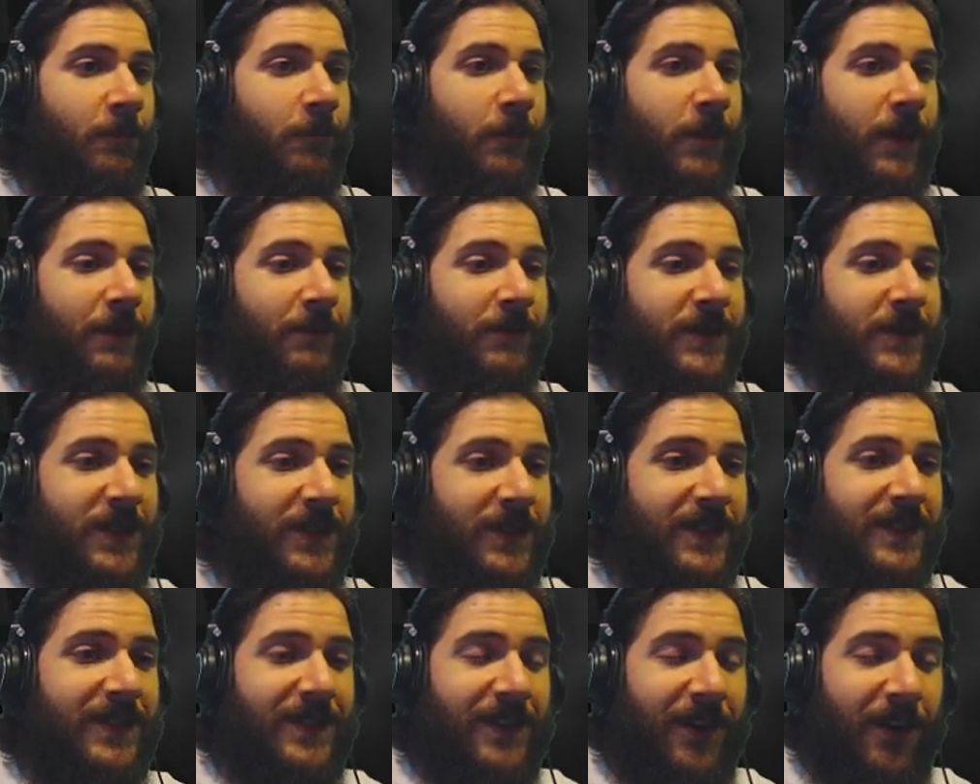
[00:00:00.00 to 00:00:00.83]
but I'm
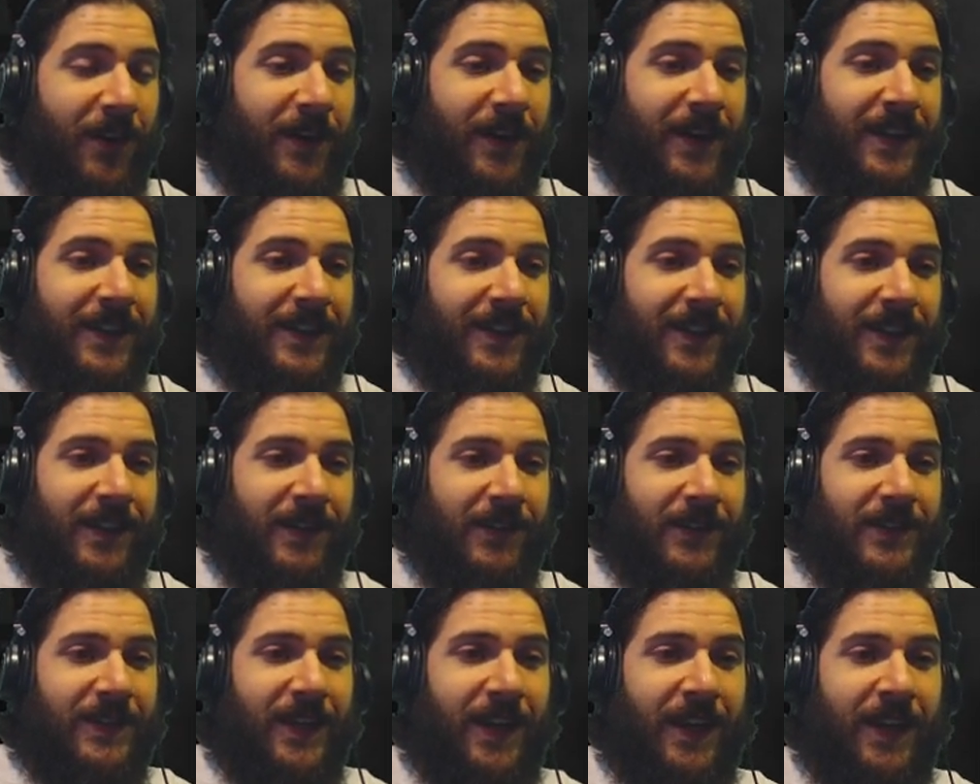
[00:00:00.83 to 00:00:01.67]
starting to
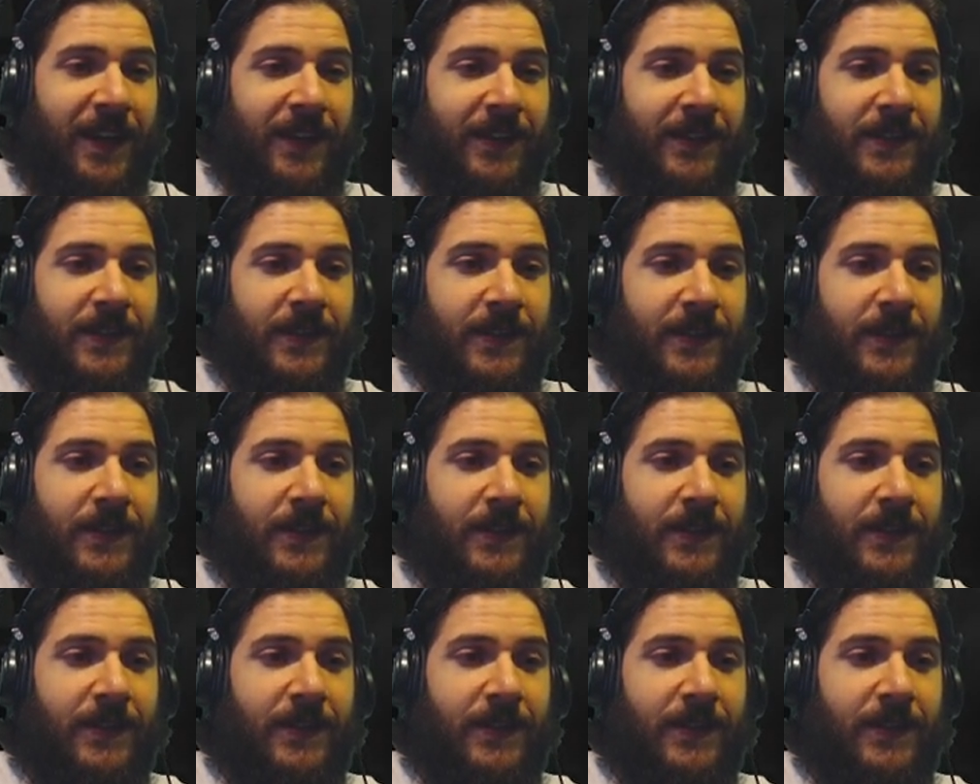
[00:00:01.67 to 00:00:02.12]
understand.